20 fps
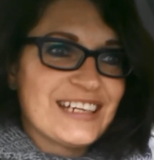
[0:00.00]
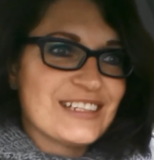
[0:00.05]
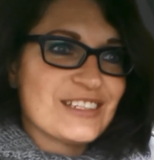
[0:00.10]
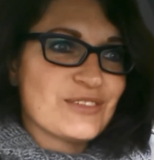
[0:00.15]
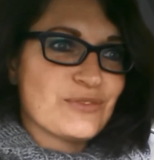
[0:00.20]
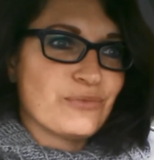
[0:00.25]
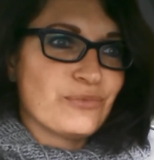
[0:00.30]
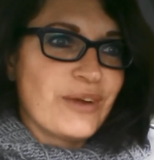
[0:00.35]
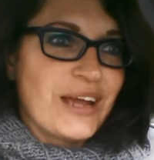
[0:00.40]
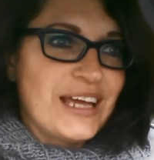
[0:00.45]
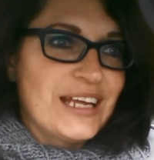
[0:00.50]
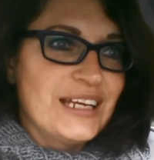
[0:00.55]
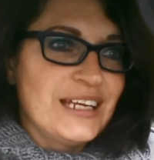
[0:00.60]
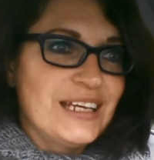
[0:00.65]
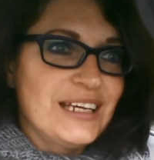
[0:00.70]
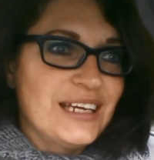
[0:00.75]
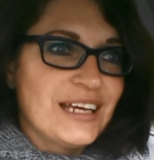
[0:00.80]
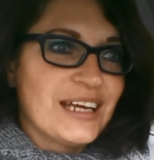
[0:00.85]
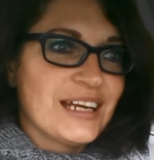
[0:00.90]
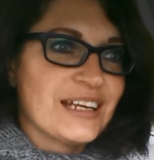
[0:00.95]
It's
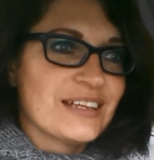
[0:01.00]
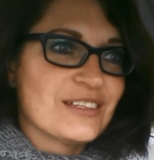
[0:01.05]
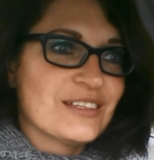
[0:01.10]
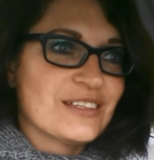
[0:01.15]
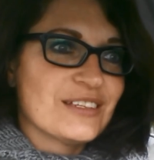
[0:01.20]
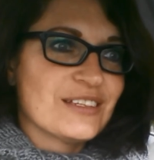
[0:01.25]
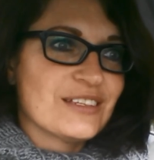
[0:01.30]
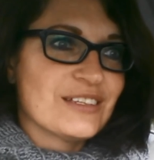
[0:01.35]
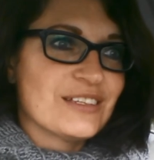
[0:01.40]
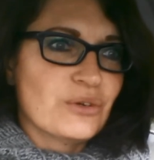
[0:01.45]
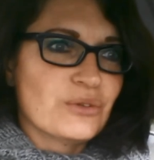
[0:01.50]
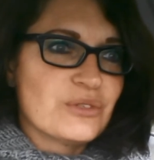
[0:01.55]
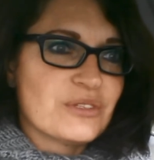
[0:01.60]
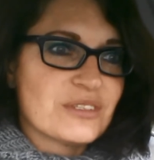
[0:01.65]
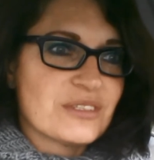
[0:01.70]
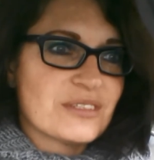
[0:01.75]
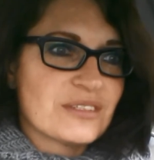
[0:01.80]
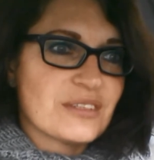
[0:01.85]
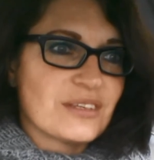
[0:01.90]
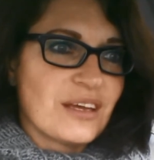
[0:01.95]
rainy and it's gross,
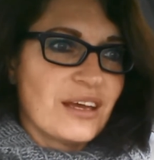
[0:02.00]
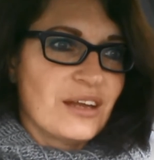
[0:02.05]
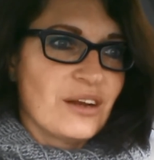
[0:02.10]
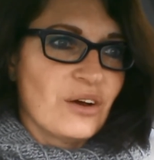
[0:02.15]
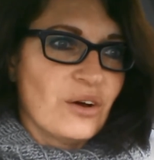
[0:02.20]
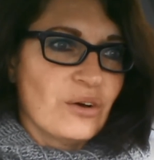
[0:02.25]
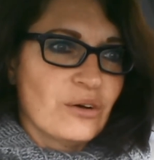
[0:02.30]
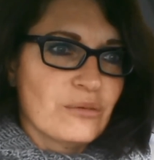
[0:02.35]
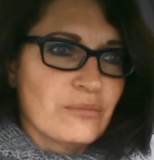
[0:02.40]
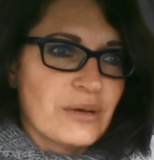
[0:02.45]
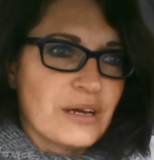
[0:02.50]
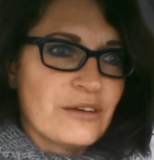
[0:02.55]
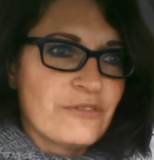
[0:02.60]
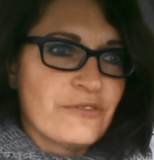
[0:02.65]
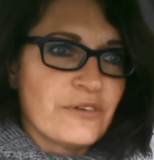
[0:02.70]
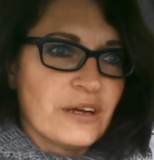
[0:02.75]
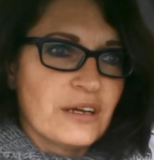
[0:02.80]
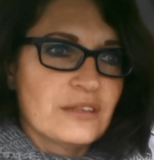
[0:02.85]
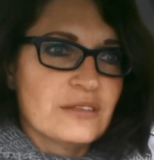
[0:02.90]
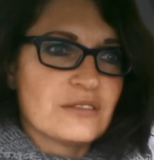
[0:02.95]
and all my
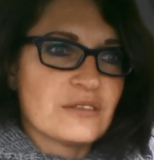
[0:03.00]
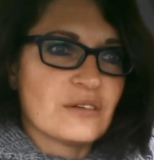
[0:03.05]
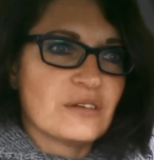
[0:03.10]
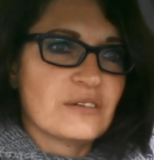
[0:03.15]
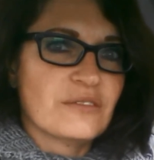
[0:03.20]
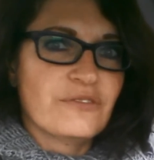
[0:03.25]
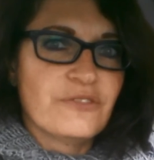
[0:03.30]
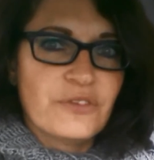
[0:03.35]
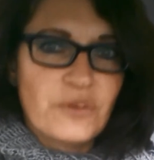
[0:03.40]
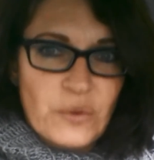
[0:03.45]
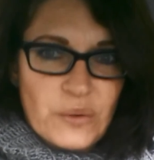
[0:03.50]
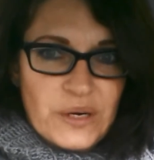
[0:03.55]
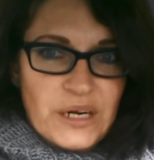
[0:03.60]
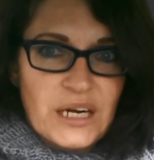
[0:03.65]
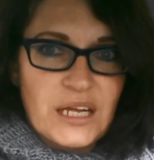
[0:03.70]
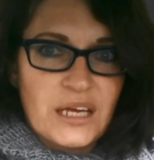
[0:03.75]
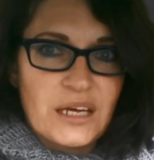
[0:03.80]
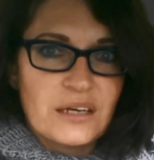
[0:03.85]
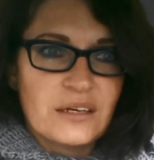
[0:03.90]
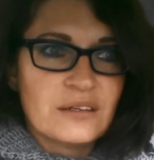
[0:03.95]
friends are in
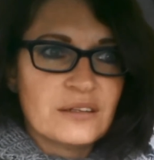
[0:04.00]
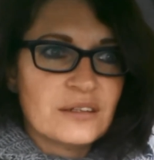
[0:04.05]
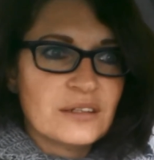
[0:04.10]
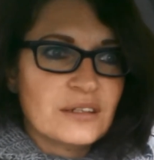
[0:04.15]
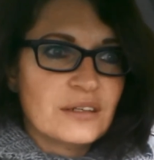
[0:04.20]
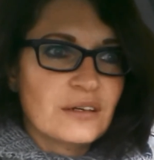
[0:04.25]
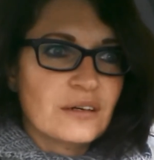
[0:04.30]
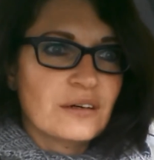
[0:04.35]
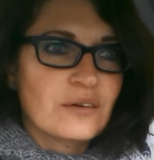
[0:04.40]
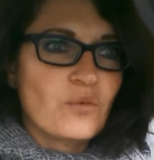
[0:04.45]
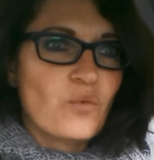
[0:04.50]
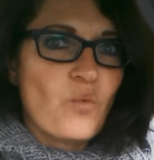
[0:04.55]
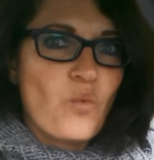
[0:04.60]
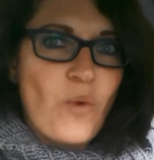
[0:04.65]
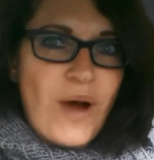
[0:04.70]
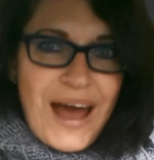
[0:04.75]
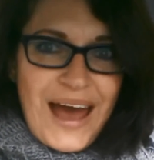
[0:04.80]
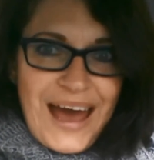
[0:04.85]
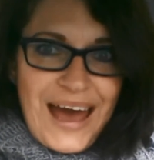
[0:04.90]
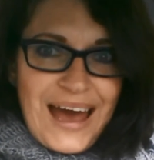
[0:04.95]
Florida.
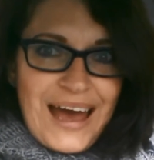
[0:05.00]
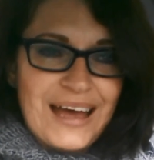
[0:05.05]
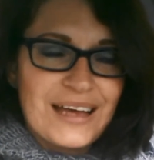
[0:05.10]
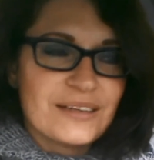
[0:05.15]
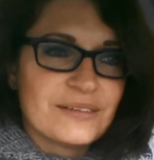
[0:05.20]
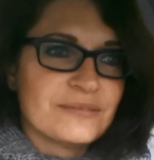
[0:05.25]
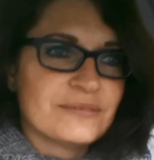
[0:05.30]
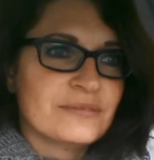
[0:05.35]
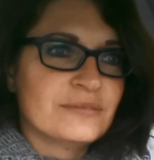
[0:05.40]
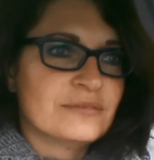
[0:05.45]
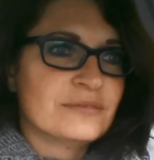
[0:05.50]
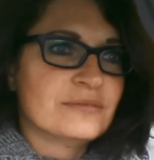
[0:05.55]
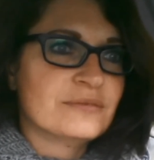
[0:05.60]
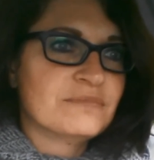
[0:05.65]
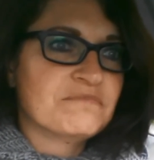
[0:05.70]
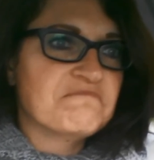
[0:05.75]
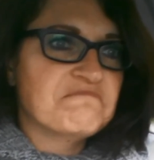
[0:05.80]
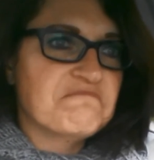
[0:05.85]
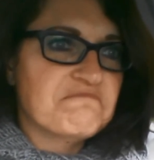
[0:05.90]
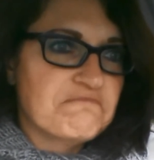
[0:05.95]

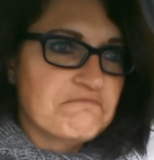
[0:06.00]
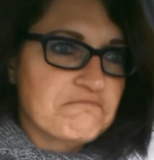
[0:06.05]
Wow.